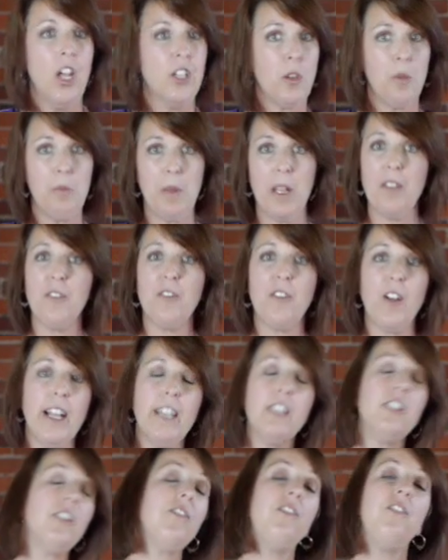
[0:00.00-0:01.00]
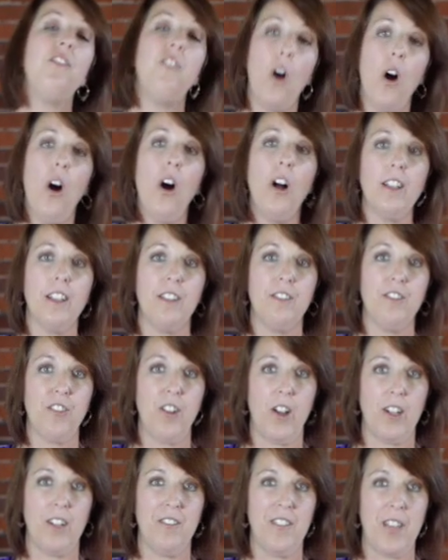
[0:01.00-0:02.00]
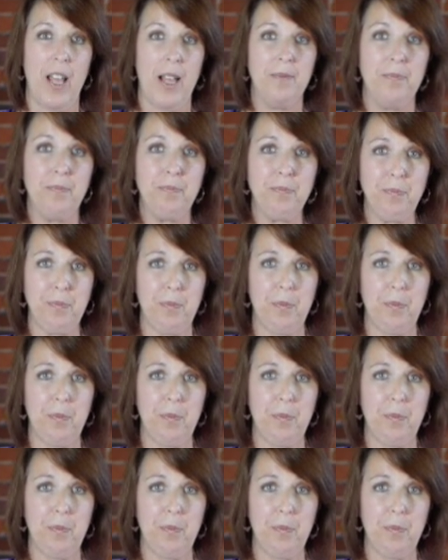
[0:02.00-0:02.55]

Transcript: Don't be afraid to fall in front of them,